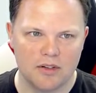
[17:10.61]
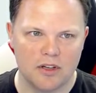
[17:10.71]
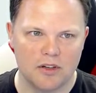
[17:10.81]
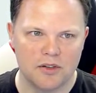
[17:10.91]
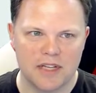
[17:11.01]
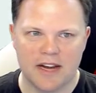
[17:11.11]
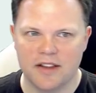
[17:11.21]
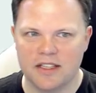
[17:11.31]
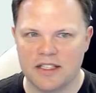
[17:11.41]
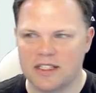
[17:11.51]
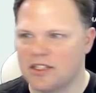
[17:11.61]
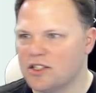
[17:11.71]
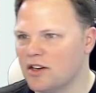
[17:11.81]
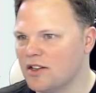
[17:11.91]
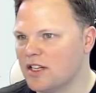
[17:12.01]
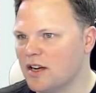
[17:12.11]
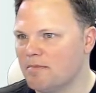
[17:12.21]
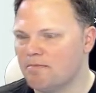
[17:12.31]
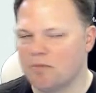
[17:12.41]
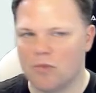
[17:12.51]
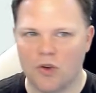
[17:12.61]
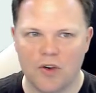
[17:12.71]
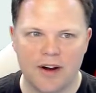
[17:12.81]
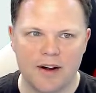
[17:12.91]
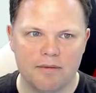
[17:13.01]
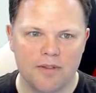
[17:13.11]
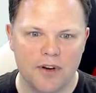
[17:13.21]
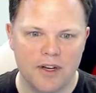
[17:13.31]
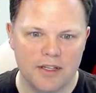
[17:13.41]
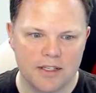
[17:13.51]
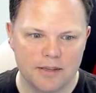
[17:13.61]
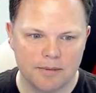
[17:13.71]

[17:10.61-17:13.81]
close out of this as it starts up right up front.